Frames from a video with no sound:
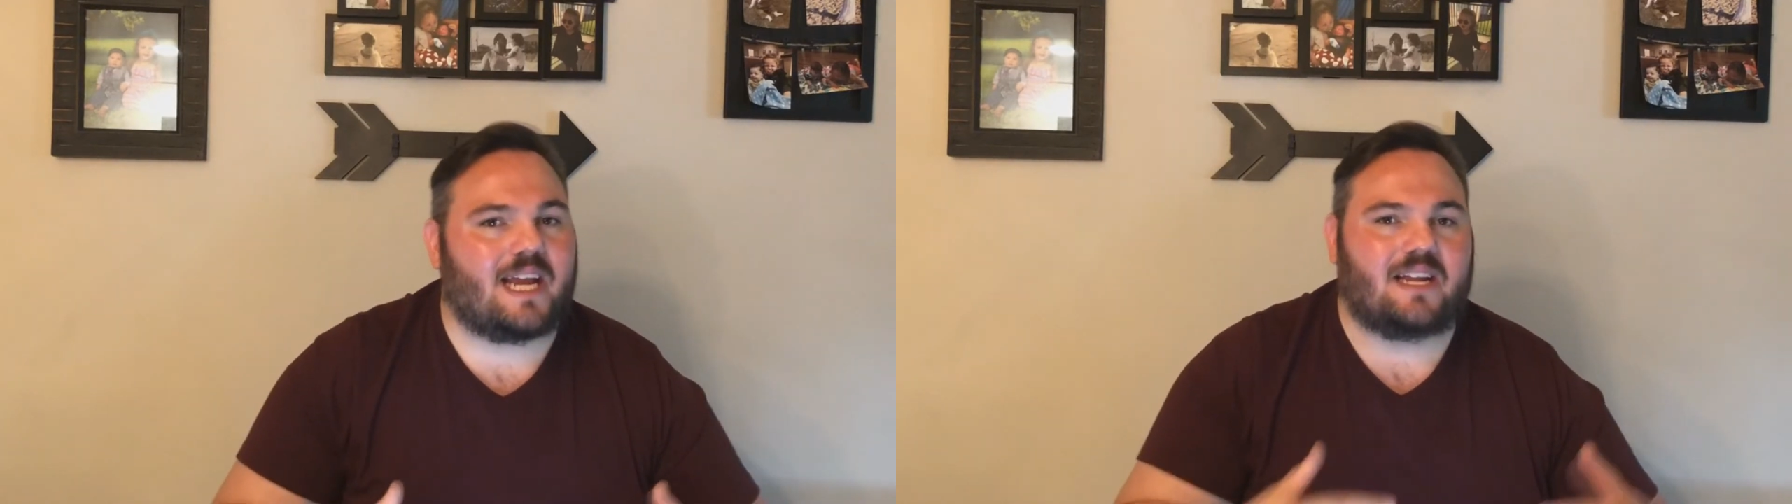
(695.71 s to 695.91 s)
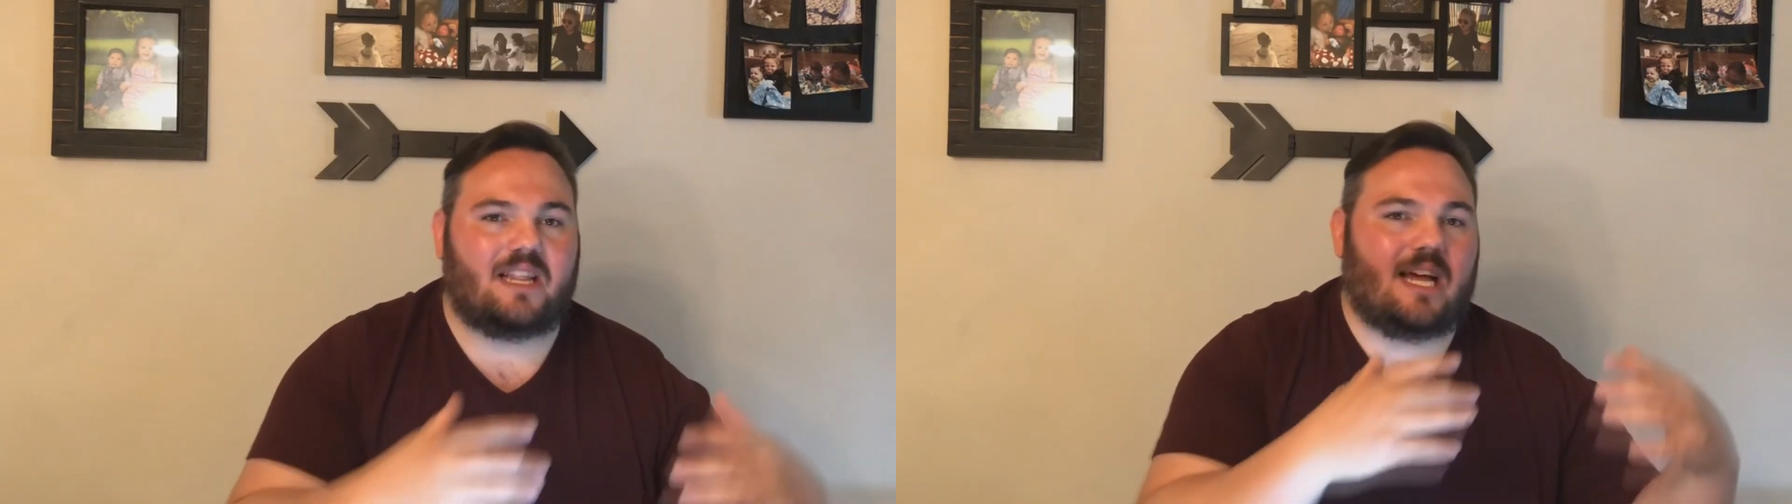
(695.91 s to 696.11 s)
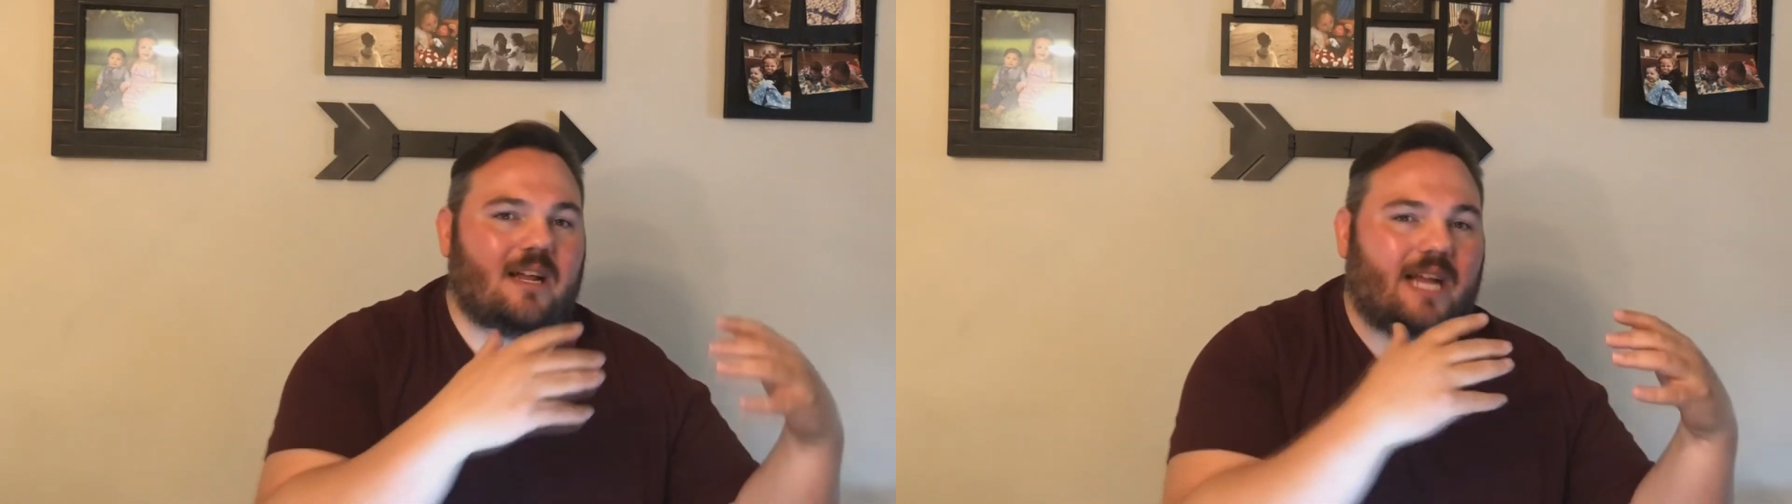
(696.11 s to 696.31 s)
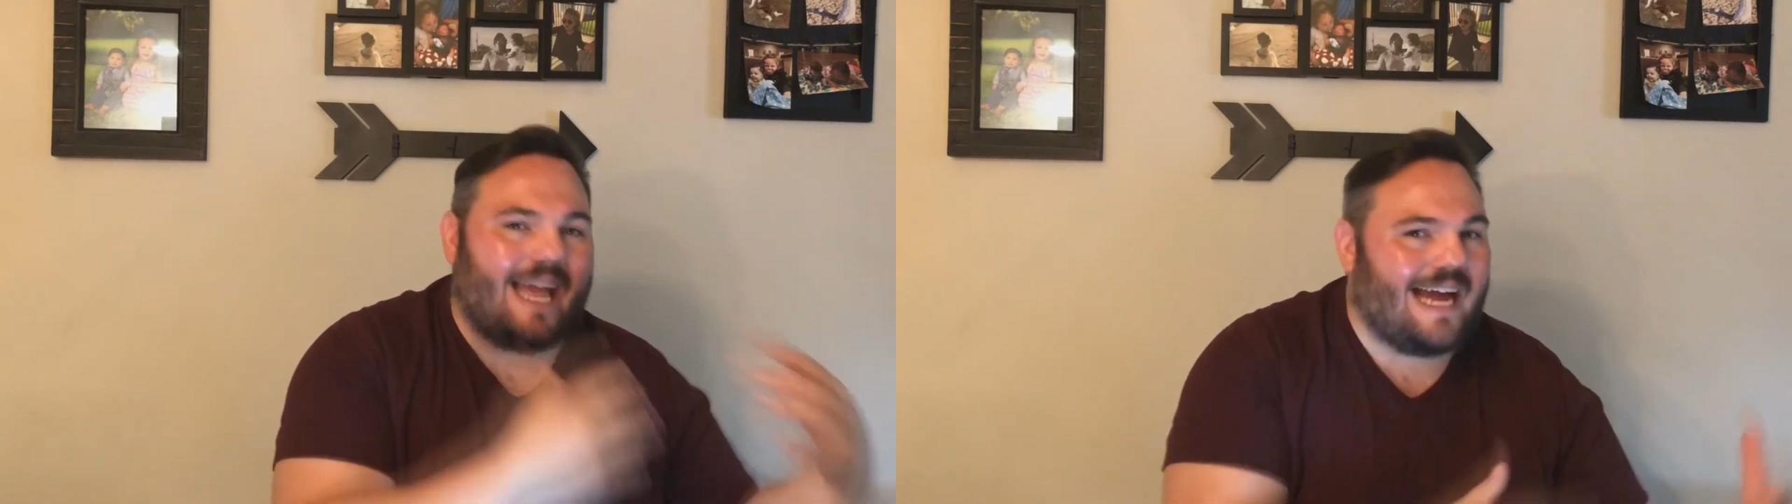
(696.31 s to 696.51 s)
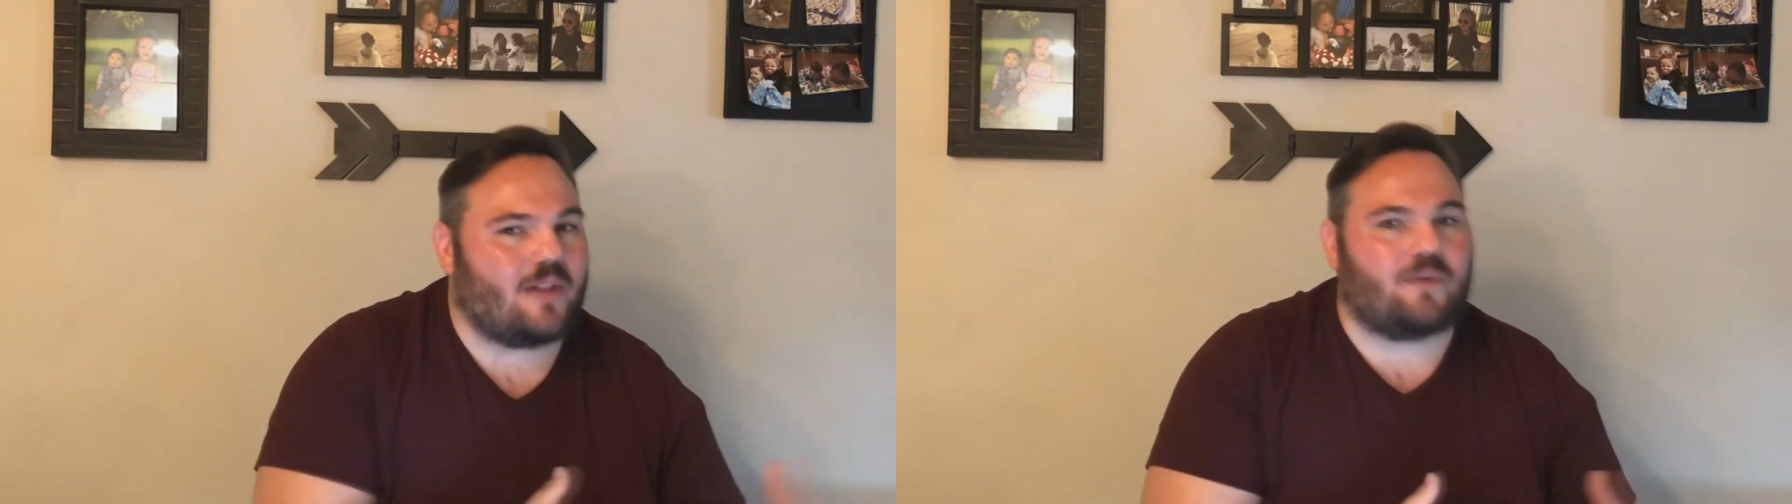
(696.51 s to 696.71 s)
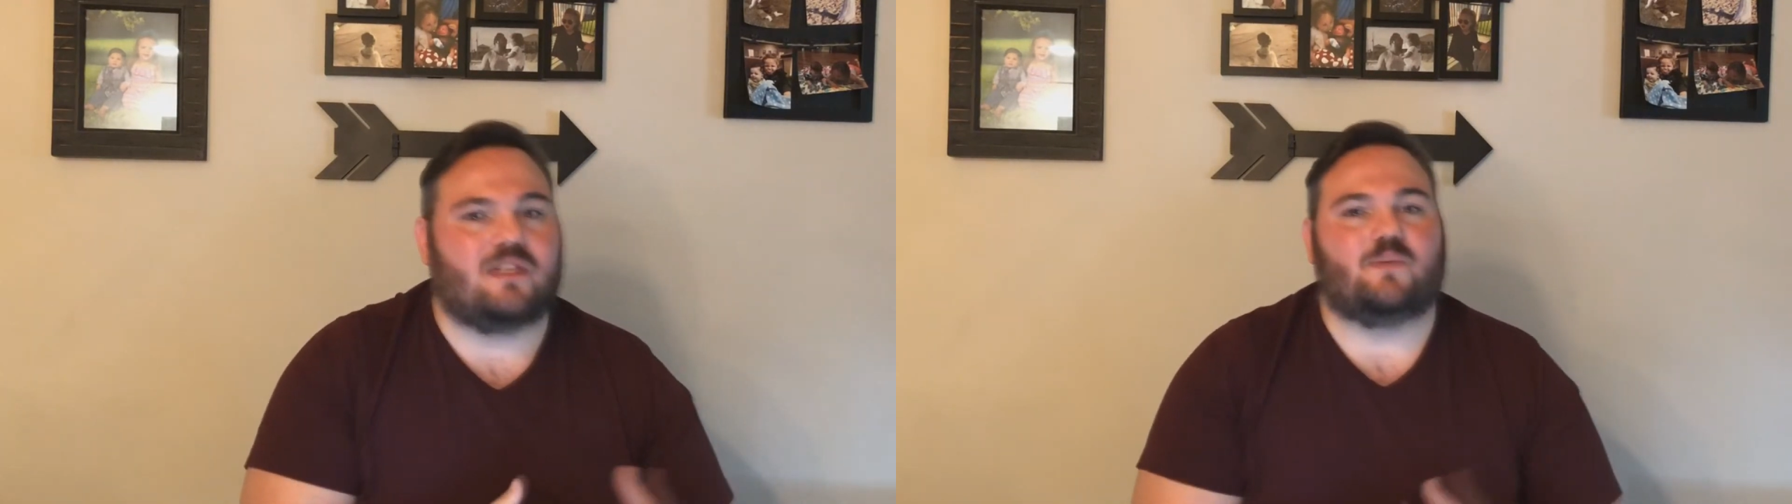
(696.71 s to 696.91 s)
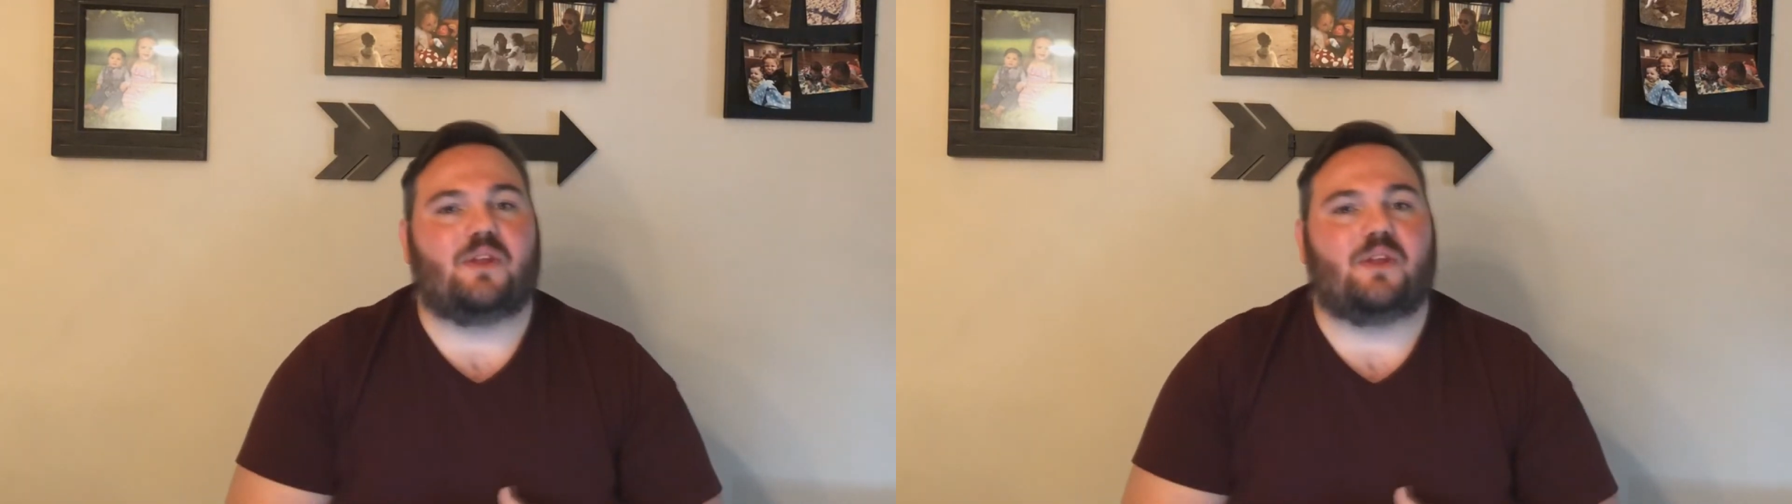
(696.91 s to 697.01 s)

in a lot of calories.